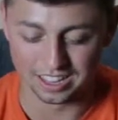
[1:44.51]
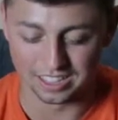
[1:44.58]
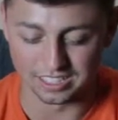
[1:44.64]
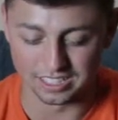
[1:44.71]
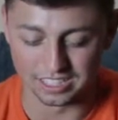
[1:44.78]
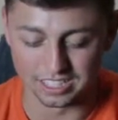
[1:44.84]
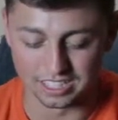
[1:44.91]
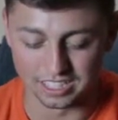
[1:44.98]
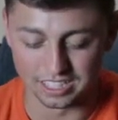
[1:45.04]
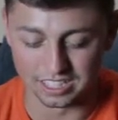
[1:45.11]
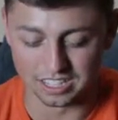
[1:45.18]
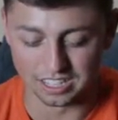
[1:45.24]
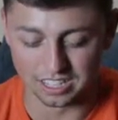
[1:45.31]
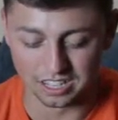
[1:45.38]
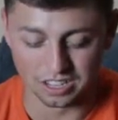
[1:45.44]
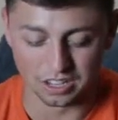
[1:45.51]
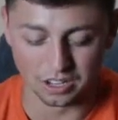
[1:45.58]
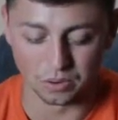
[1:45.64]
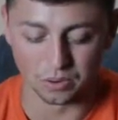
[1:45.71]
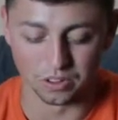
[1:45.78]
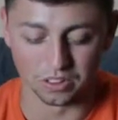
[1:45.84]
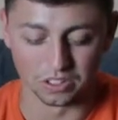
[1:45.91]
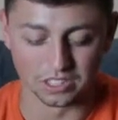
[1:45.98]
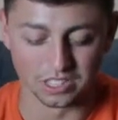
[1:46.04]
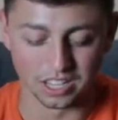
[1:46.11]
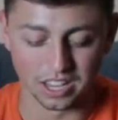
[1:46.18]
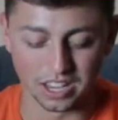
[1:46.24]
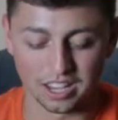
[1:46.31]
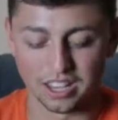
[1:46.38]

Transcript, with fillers: Let's see what it looks